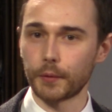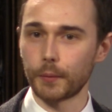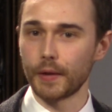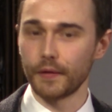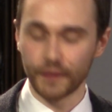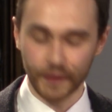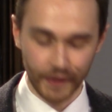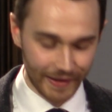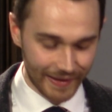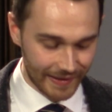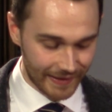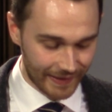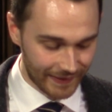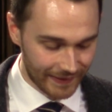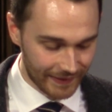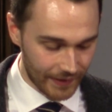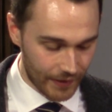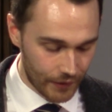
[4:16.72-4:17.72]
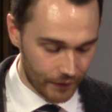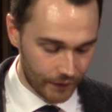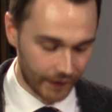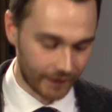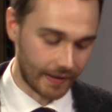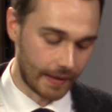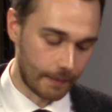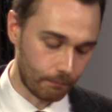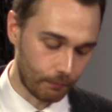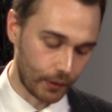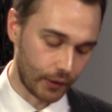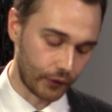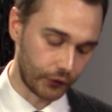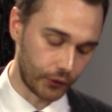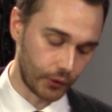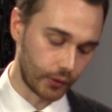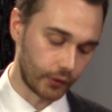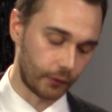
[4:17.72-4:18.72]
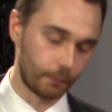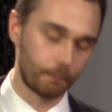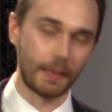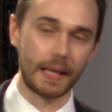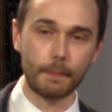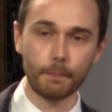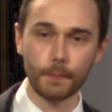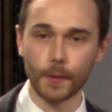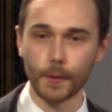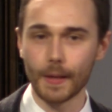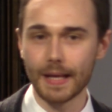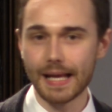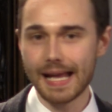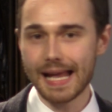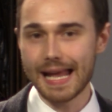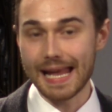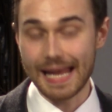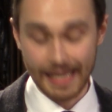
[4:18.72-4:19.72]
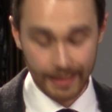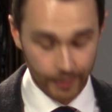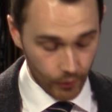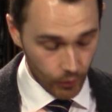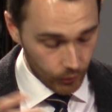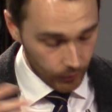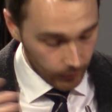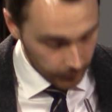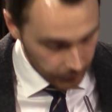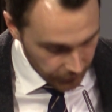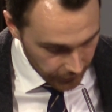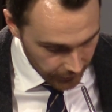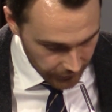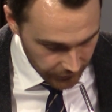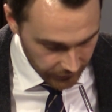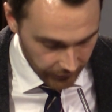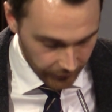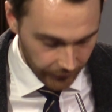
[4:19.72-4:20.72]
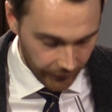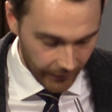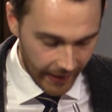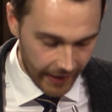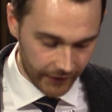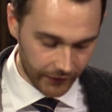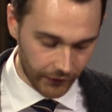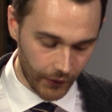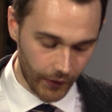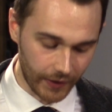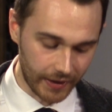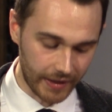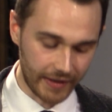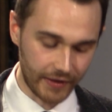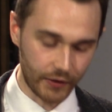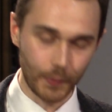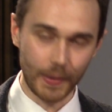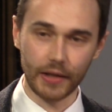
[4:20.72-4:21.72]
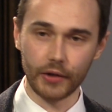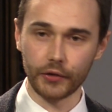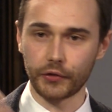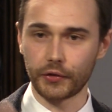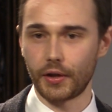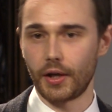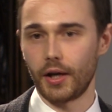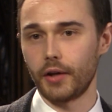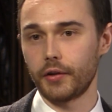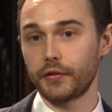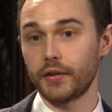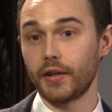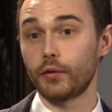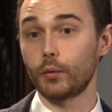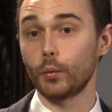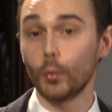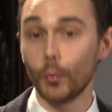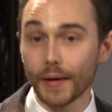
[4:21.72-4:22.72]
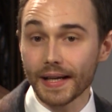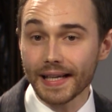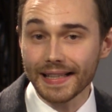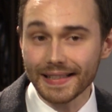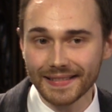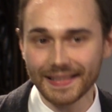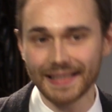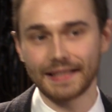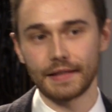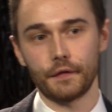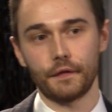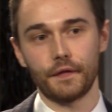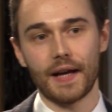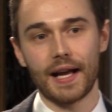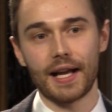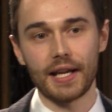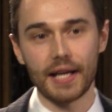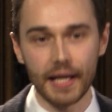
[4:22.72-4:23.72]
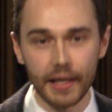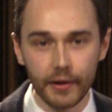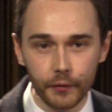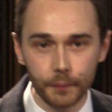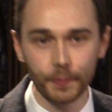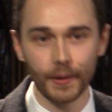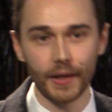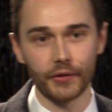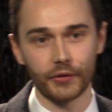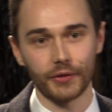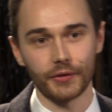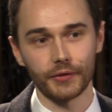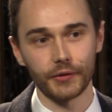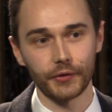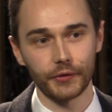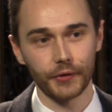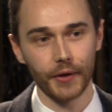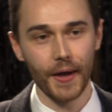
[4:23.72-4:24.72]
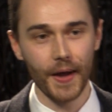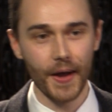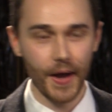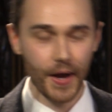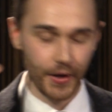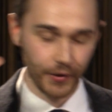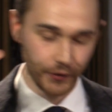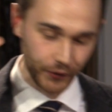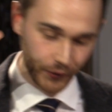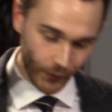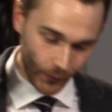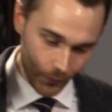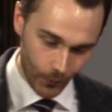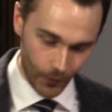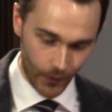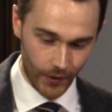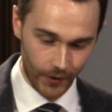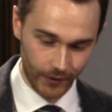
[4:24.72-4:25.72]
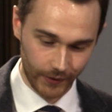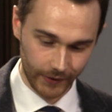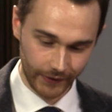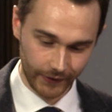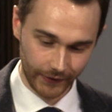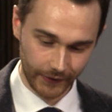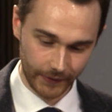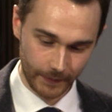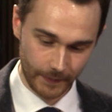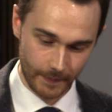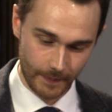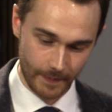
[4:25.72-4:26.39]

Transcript: equivalent of a temple is God's people in local churches. That's how he dwells in us, as we signify his presence to the world.